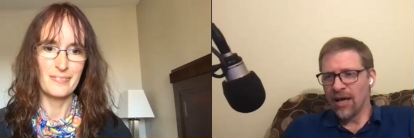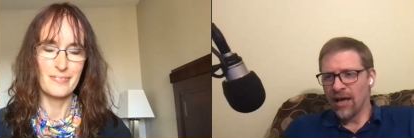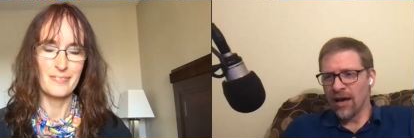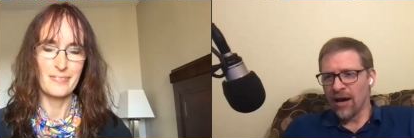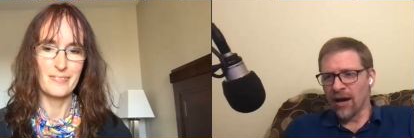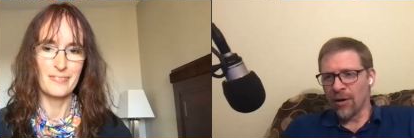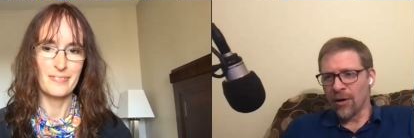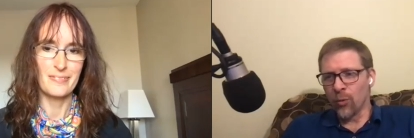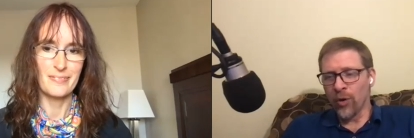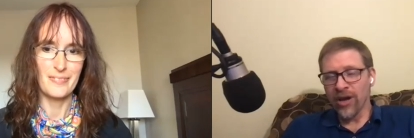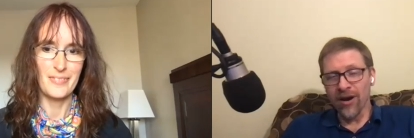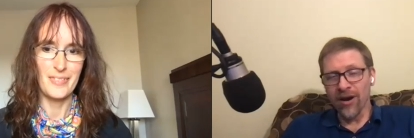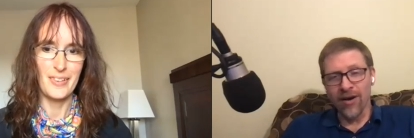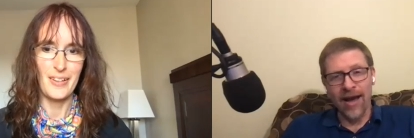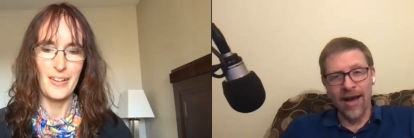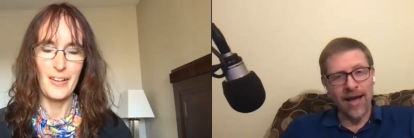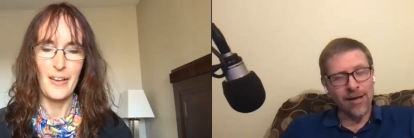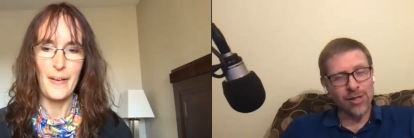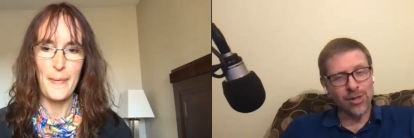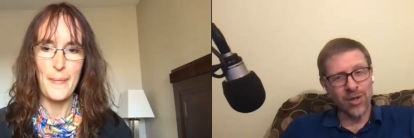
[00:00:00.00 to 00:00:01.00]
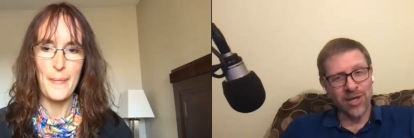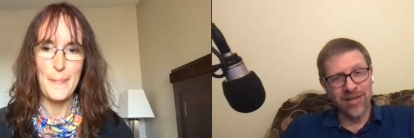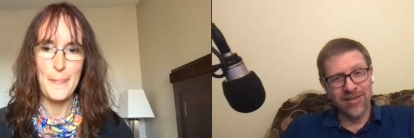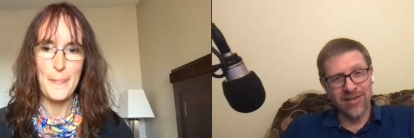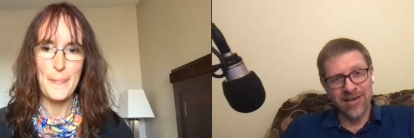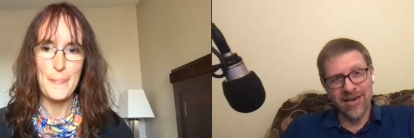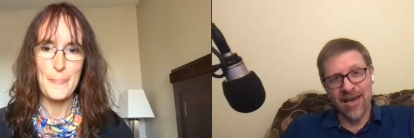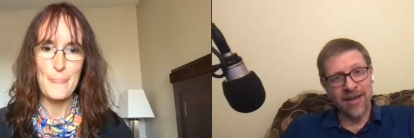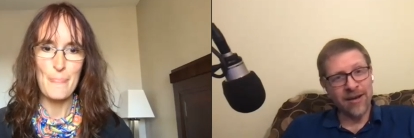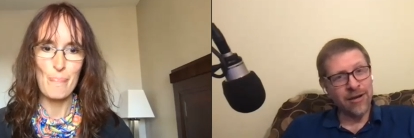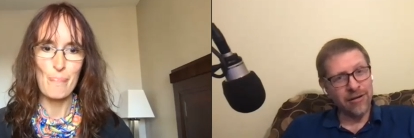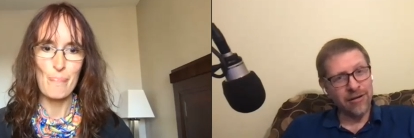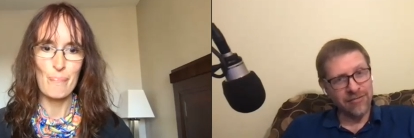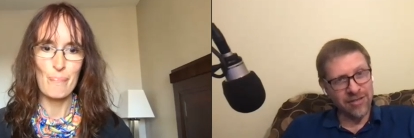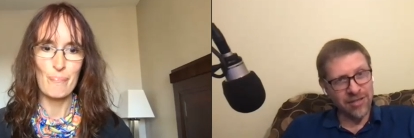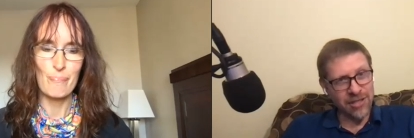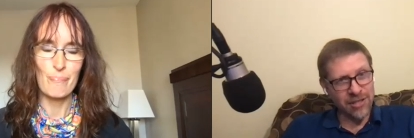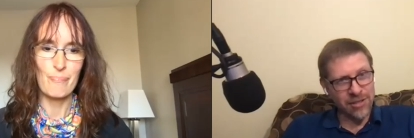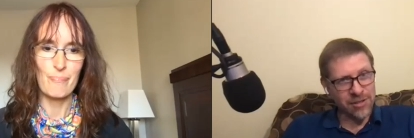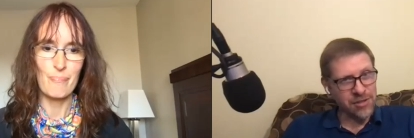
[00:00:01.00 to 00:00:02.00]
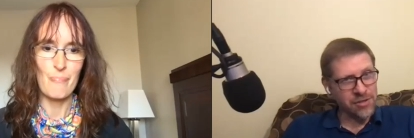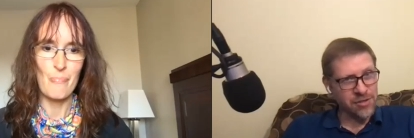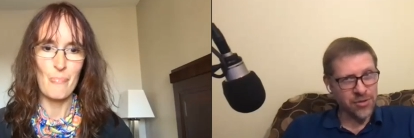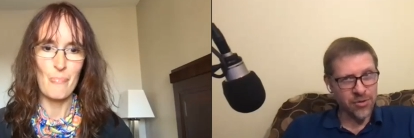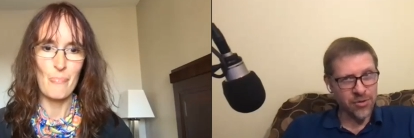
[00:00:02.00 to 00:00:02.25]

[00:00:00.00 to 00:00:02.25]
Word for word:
Speaker 1: Uh, we are actually at the end of season two